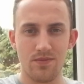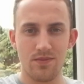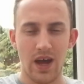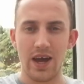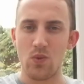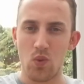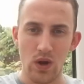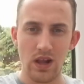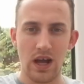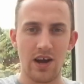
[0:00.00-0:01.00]
I
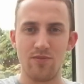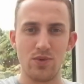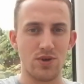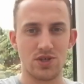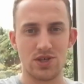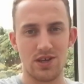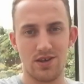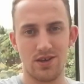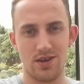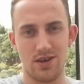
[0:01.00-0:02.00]
will have mercy
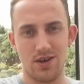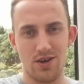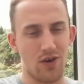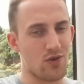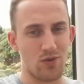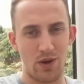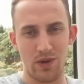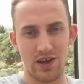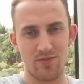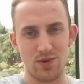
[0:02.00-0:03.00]
on whom I
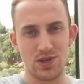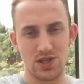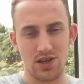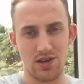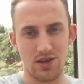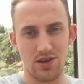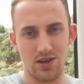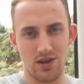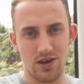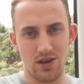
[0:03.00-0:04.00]
will have mercy.
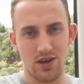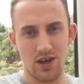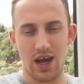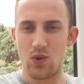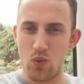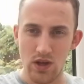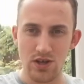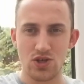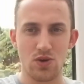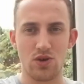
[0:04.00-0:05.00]
I will
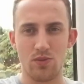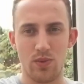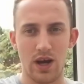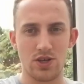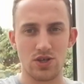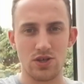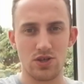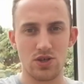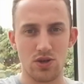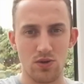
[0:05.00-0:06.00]
show compassion
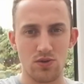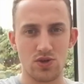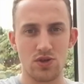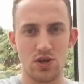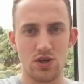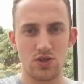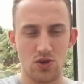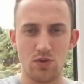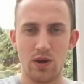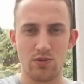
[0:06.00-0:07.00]
to those to
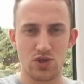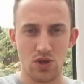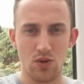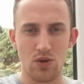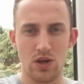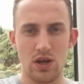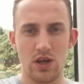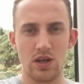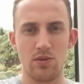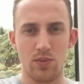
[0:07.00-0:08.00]
whom I will show
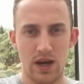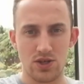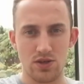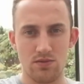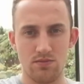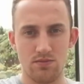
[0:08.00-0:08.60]
compassion.